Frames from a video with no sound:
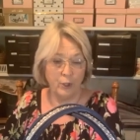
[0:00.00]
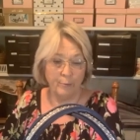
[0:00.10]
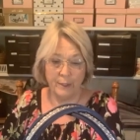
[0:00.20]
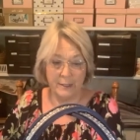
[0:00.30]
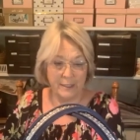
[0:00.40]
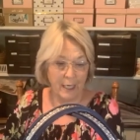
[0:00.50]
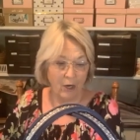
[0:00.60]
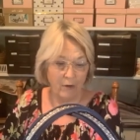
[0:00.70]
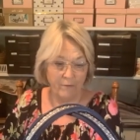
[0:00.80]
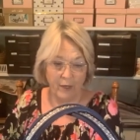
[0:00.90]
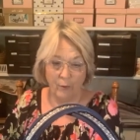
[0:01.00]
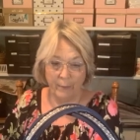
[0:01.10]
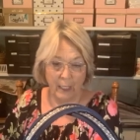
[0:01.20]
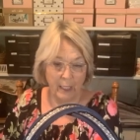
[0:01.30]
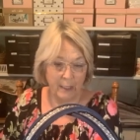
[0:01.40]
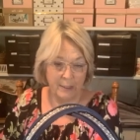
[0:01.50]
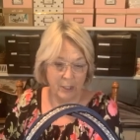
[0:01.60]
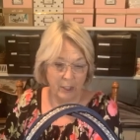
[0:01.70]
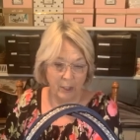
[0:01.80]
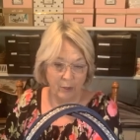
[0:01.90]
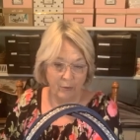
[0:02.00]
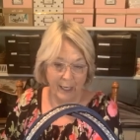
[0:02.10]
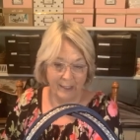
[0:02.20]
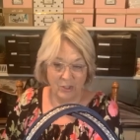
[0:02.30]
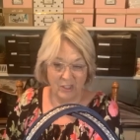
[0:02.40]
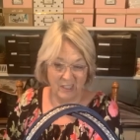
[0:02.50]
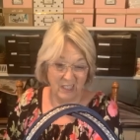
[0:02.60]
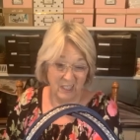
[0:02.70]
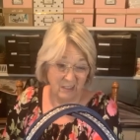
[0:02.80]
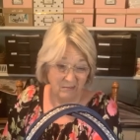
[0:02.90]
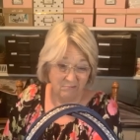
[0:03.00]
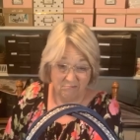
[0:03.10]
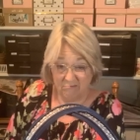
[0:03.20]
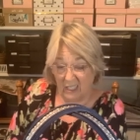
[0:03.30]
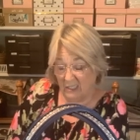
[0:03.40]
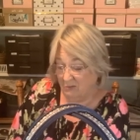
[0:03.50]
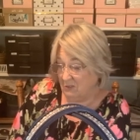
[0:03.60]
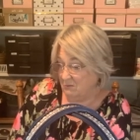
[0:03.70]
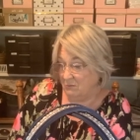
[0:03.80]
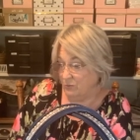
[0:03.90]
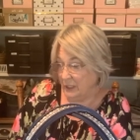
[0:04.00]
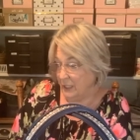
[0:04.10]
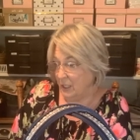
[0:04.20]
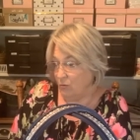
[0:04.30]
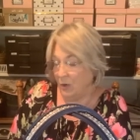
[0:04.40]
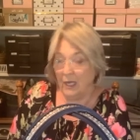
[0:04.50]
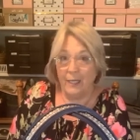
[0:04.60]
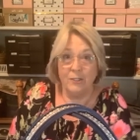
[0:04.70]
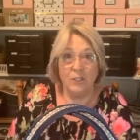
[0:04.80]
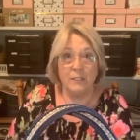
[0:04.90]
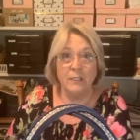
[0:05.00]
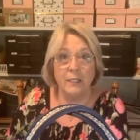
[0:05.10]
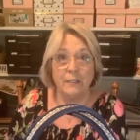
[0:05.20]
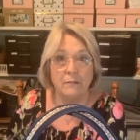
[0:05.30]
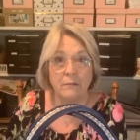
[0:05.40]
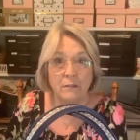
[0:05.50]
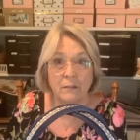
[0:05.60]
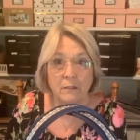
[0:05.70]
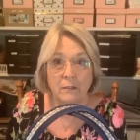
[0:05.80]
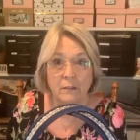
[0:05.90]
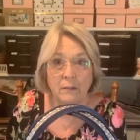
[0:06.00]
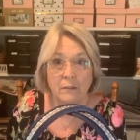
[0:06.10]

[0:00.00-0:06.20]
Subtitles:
And you could put styrofoam in it too. I just didn't. I don't really know why. I just didn't.